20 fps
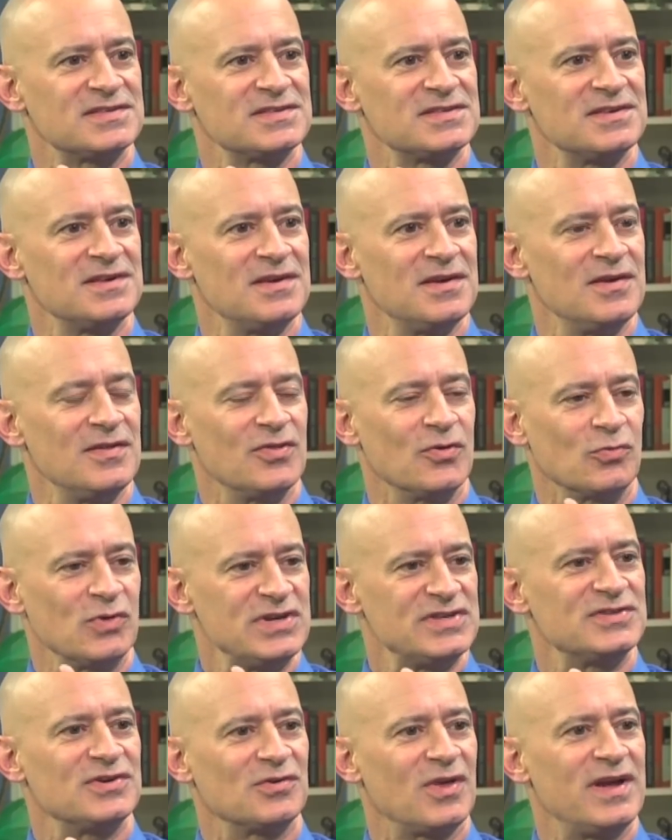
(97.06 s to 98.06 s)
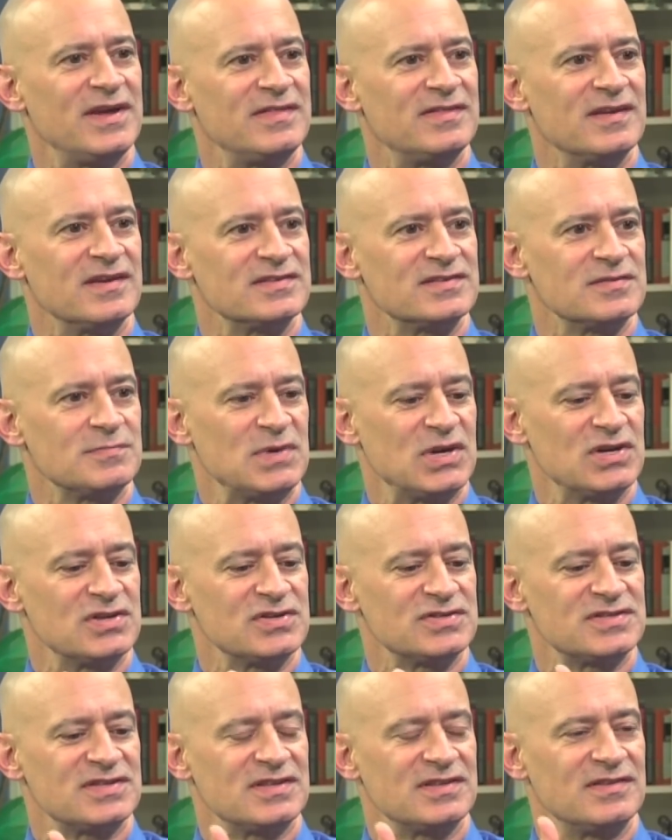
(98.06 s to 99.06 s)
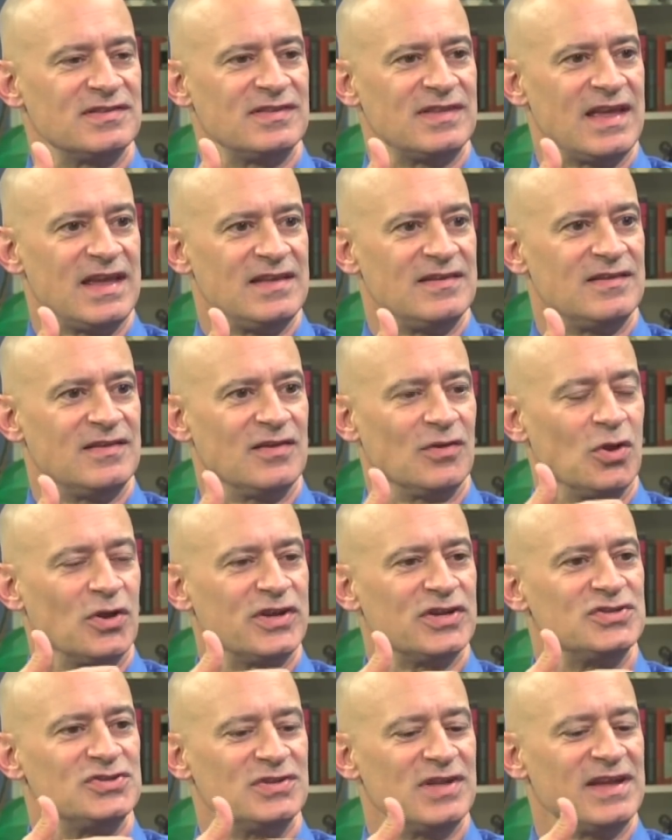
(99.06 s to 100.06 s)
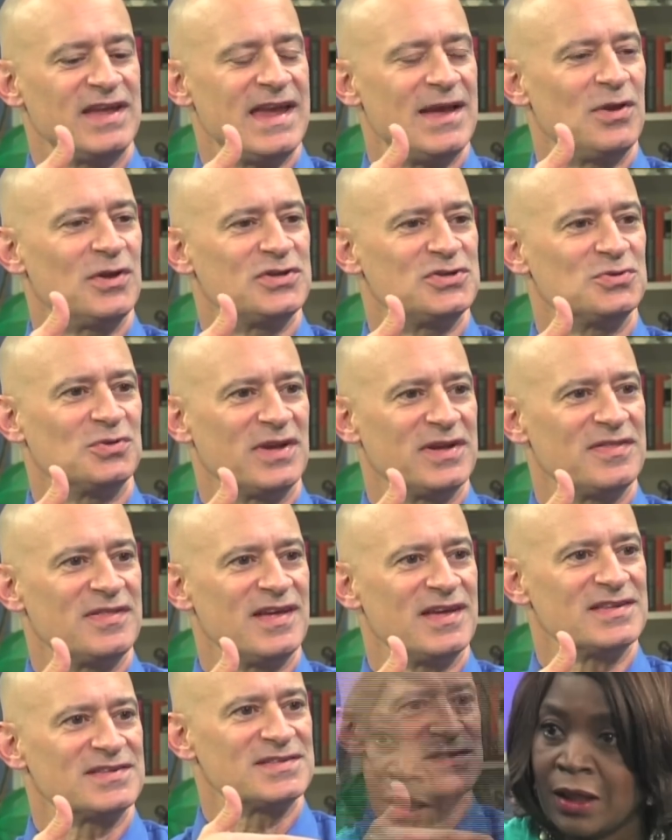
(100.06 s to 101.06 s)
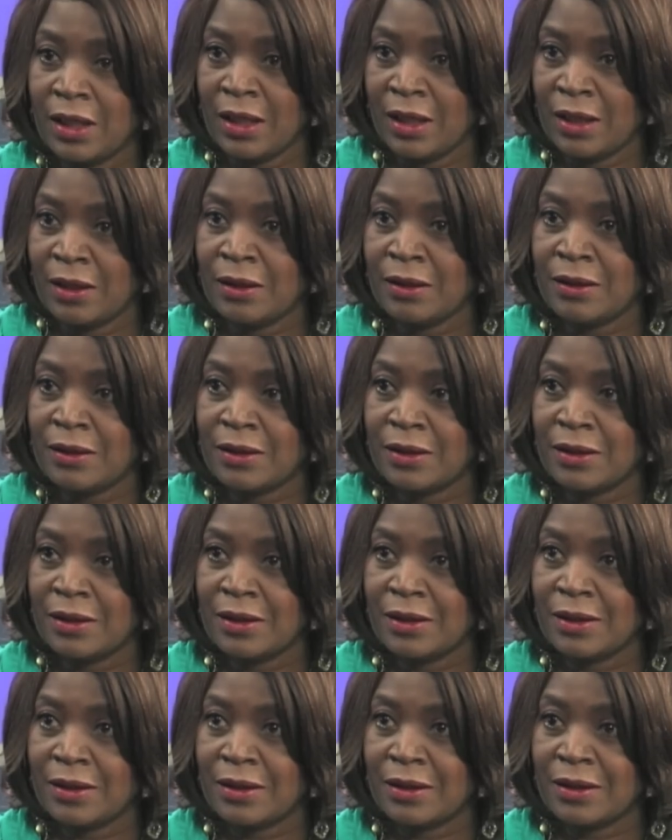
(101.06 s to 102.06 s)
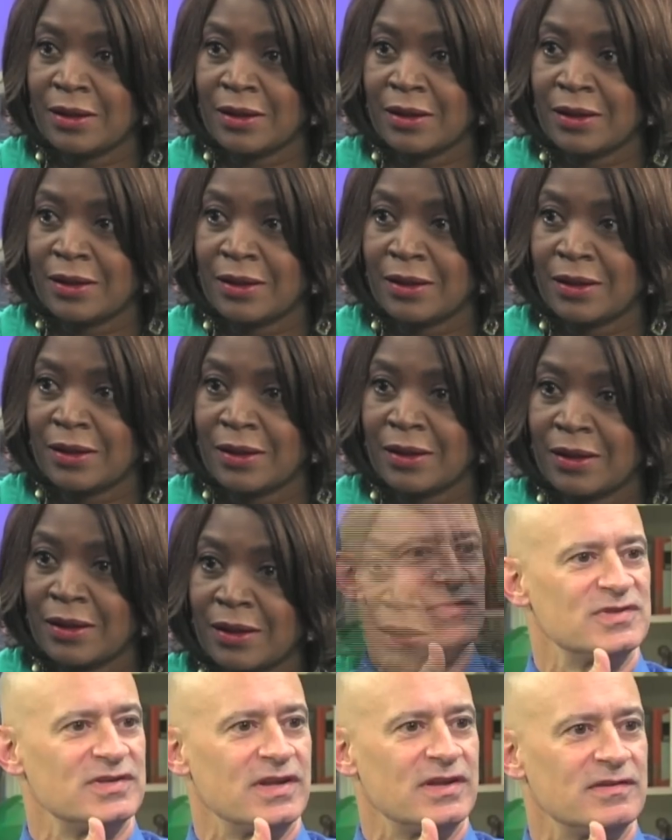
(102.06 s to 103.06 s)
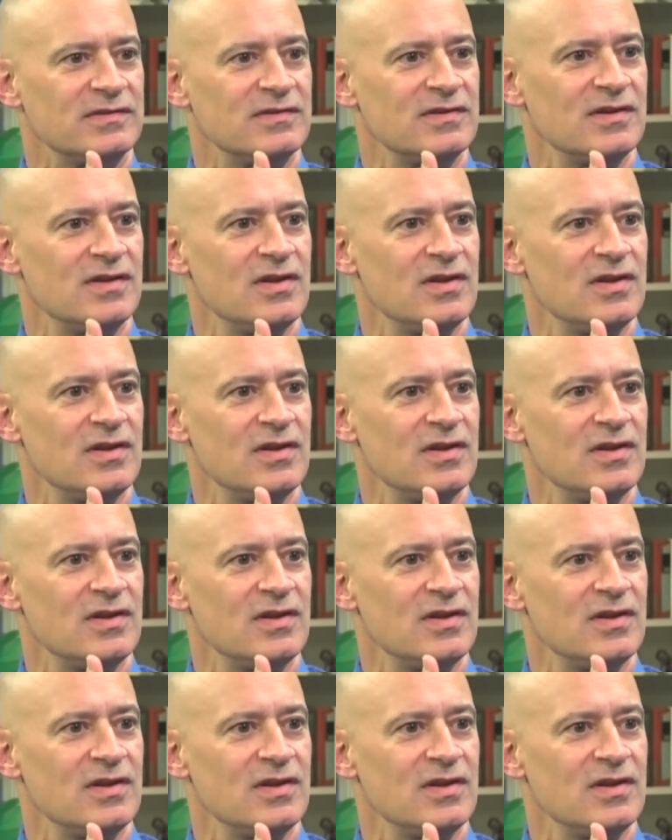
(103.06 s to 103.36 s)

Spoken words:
the reason they're like this is because they can't look at you like this. So one eye looks and the other eye comes in.